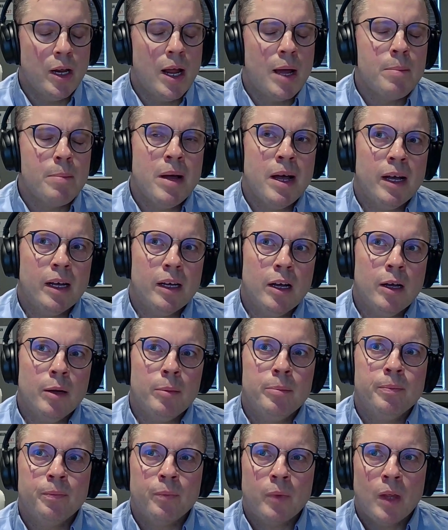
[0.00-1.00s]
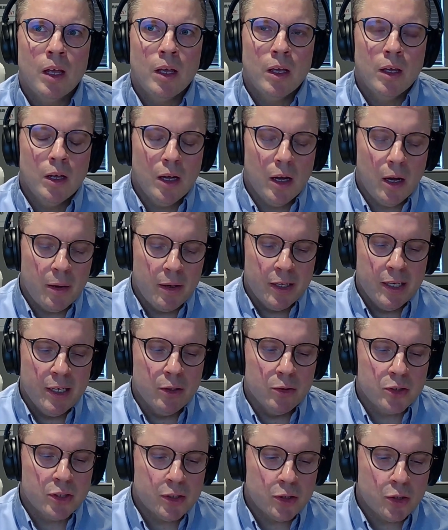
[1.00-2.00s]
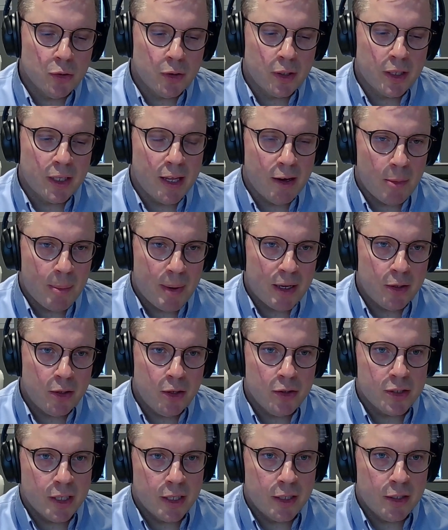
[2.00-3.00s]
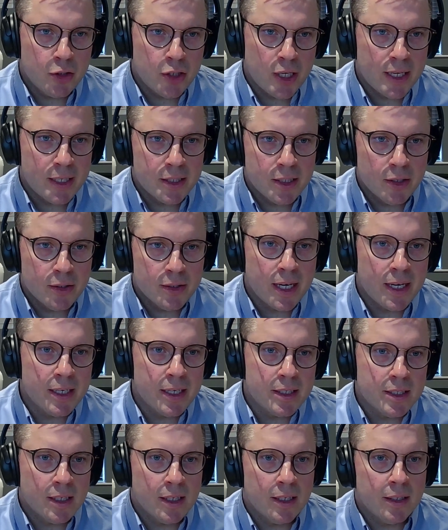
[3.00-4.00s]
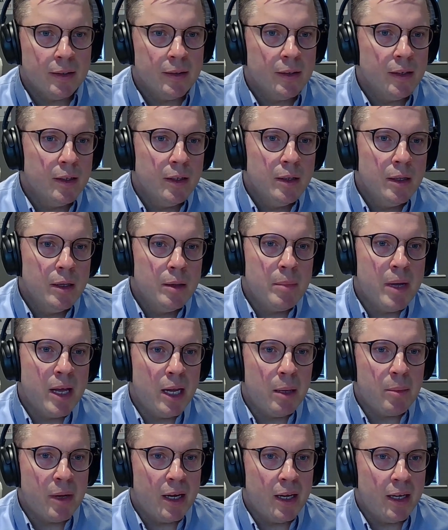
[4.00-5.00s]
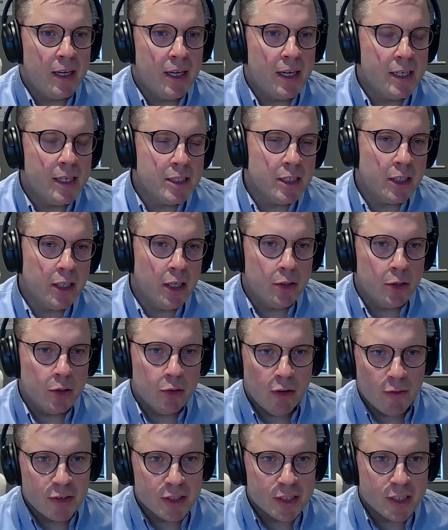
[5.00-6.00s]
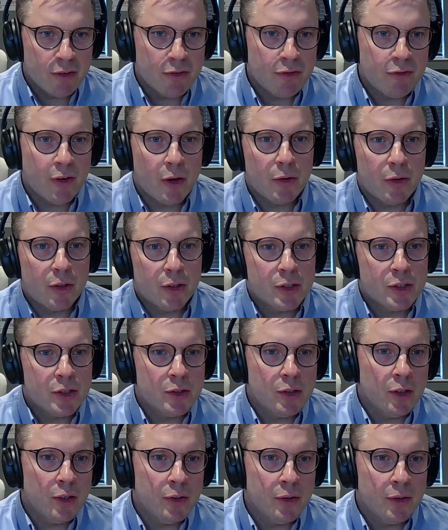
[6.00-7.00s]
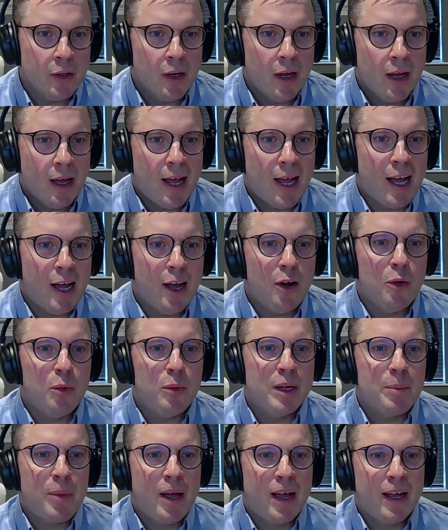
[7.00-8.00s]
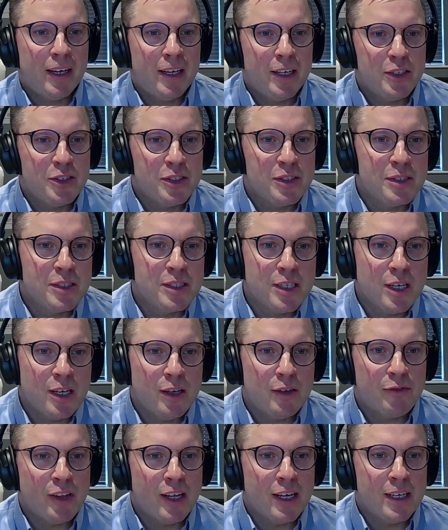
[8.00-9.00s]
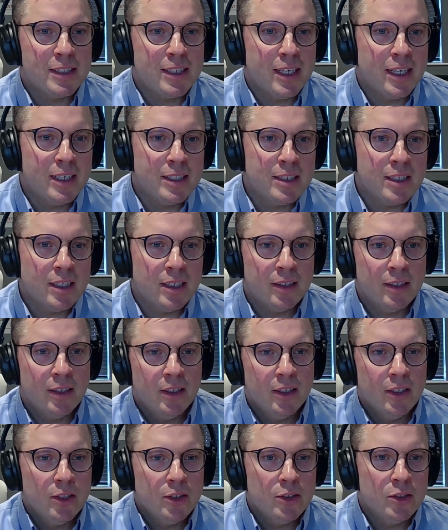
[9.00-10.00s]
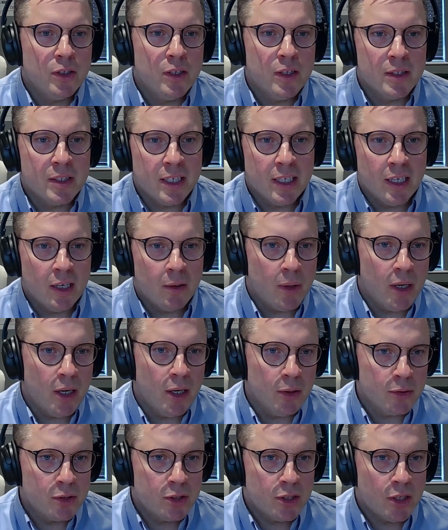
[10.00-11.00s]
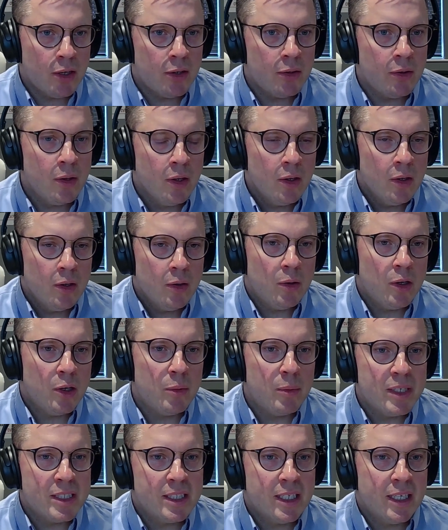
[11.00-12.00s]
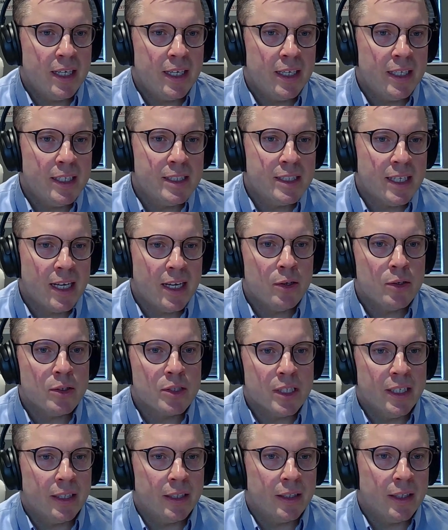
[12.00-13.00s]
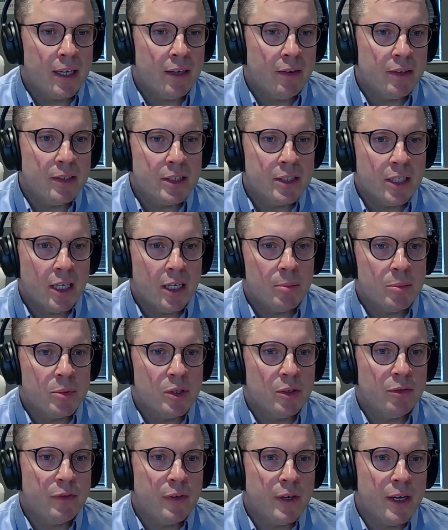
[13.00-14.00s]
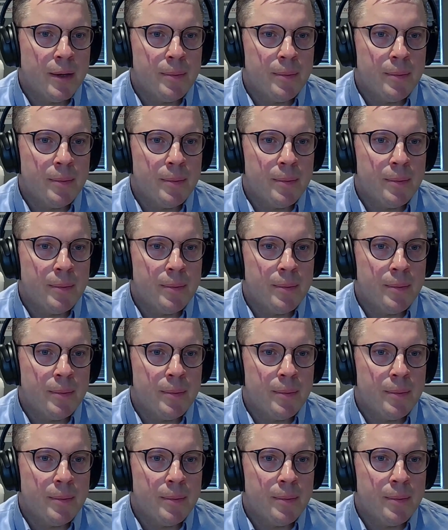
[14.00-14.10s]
And Matt, Neil's talking there about using Jato data many, many years ago. You're obviously focused on how we package and serve that data to the dealer world. So what are we seeing in SalesLink there in terms of